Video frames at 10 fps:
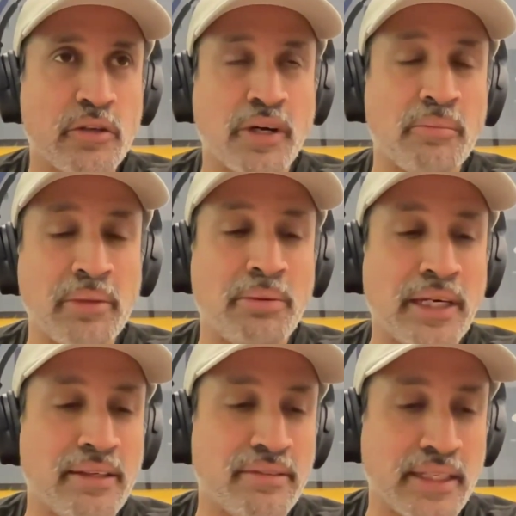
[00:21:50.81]
firmly
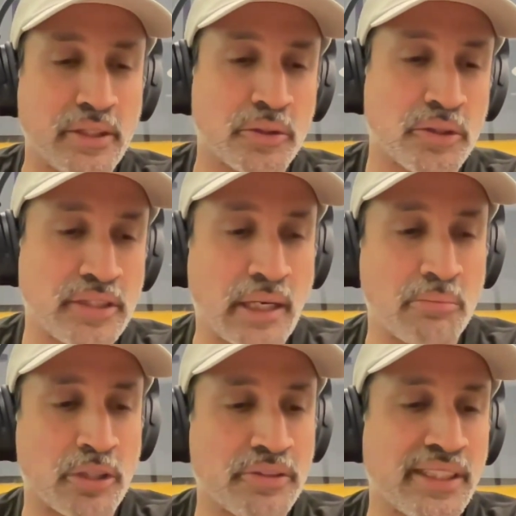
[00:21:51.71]
believe that you're going to sell
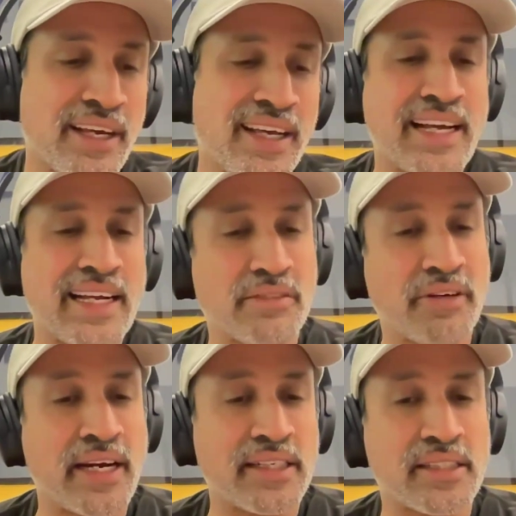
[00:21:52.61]
more of it. That's the
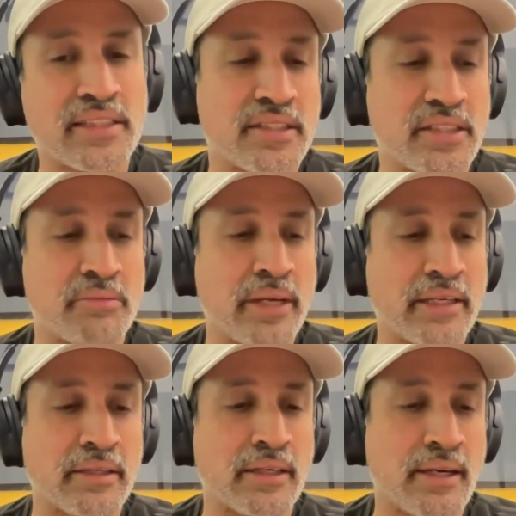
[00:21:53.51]
financial decision
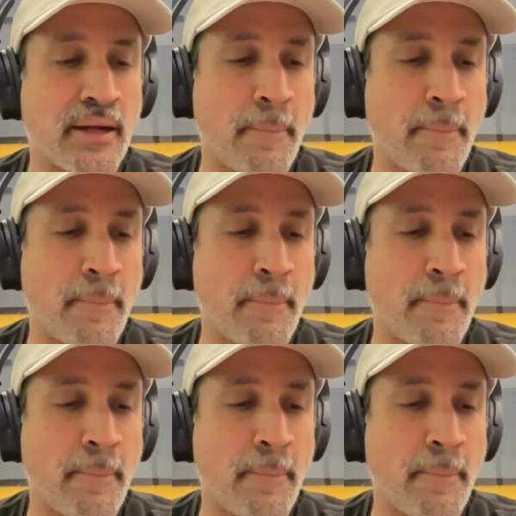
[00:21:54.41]
making